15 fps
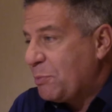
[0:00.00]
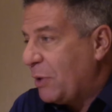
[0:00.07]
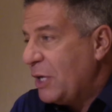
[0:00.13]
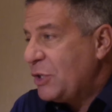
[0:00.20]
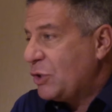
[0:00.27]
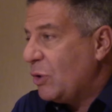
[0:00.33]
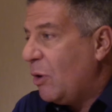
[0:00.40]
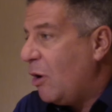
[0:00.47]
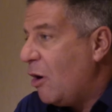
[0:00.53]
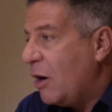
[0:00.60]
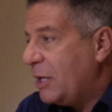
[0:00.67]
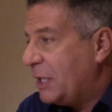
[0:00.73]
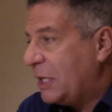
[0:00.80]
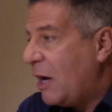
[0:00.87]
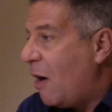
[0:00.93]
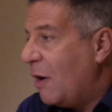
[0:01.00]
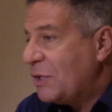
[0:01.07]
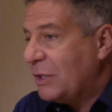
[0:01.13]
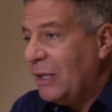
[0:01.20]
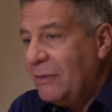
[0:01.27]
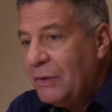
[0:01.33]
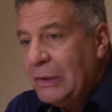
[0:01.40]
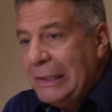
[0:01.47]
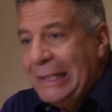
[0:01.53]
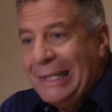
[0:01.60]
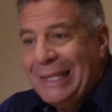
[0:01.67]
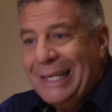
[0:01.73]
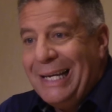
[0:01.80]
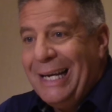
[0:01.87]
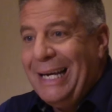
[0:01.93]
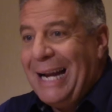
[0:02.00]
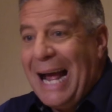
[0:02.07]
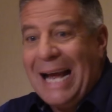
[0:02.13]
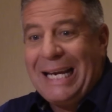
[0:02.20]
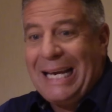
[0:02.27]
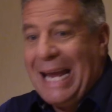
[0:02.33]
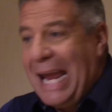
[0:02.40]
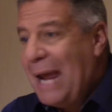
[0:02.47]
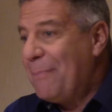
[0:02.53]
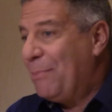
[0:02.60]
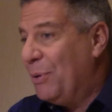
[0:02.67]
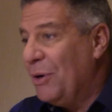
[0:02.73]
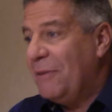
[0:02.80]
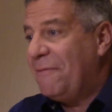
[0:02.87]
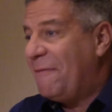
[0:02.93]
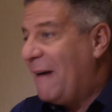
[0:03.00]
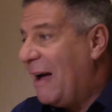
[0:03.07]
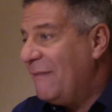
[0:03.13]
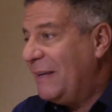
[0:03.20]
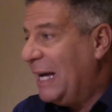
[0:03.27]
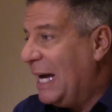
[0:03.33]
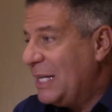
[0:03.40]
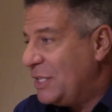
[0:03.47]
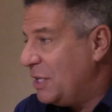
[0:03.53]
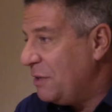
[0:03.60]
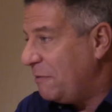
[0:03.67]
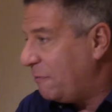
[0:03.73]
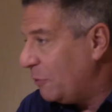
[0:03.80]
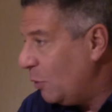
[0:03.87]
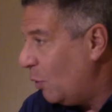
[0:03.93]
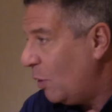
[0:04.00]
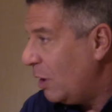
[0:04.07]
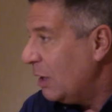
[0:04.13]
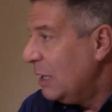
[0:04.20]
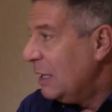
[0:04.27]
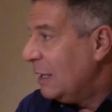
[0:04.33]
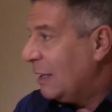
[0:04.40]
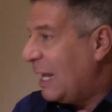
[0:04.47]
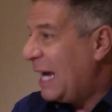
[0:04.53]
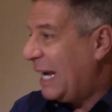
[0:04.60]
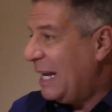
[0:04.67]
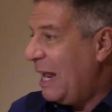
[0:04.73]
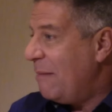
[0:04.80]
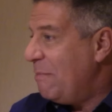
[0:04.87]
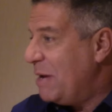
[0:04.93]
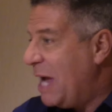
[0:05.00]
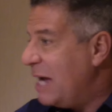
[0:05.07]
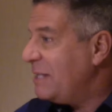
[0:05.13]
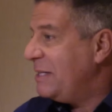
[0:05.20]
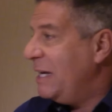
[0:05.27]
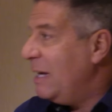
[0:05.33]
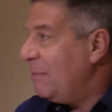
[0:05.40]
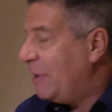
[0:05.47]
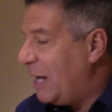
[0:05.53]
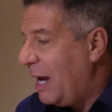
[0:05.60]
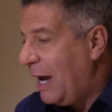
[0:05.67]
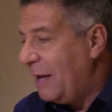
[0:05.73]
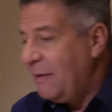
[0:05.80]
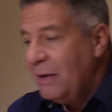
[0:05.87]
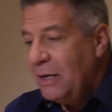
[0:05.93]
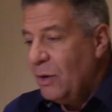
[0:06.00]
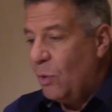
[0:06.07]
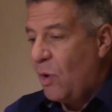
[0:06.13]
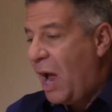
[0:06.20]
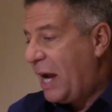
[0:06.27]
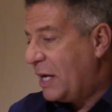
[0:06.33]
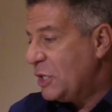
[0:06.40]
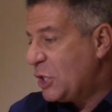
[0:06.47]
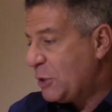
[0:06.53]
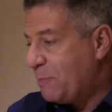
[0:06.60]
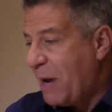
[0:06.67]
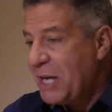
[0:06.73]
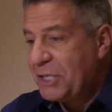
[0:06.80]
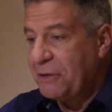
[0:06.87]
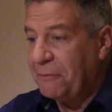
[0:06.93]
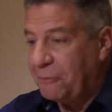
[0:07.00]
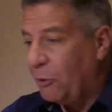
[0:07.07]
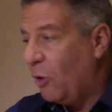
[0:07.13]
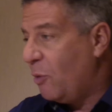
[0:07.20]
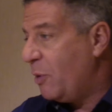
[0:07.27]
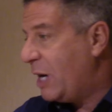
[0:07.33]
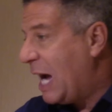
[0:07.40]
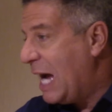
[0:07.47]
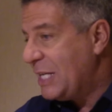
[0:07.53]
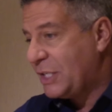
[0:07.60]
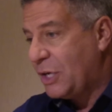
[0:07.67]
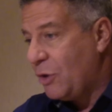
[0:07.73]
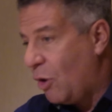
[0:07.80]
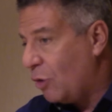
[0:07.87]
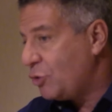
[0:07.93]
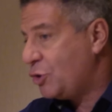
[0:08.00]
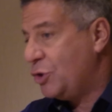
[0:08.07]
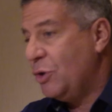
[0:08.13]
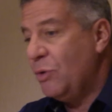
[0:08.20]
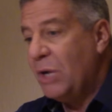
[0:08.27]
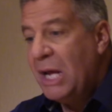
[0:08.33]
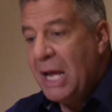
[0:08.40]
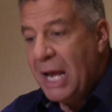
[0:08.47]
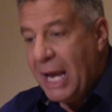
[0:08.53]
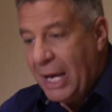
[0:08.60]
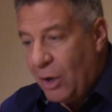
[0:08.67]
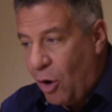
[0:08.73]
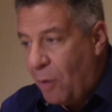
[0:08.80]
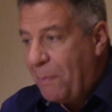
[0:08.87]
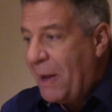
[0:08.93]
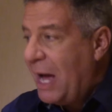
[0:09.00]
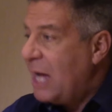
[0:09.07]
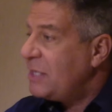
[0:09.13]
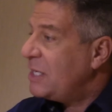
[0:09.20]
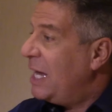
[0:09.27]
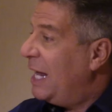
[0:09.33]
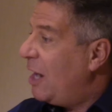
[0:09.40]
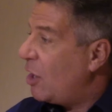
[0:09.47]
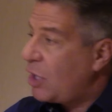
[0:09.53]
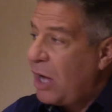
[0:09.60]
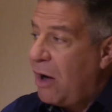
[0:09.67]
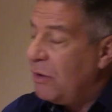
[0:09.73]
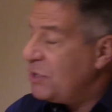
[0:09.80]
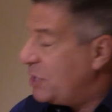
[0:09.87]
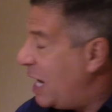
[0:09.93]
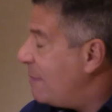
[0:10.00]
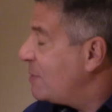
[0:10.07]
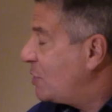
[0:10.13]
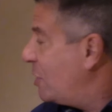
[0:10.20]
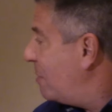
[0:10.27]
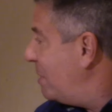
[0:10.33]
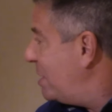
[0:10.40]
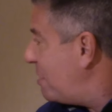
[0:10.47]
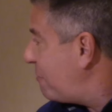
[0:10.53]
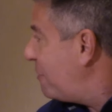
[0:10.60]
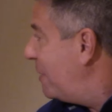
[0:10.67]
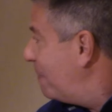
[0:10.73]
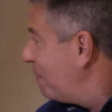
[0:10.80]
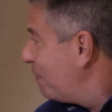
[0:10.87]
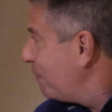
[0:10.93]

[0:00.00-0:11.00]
played so hard at the college level, and I can't put five guys on the floor like an NBA team can, where I can space the floor where guys can all shoot and all pass, and our college game is going to be different,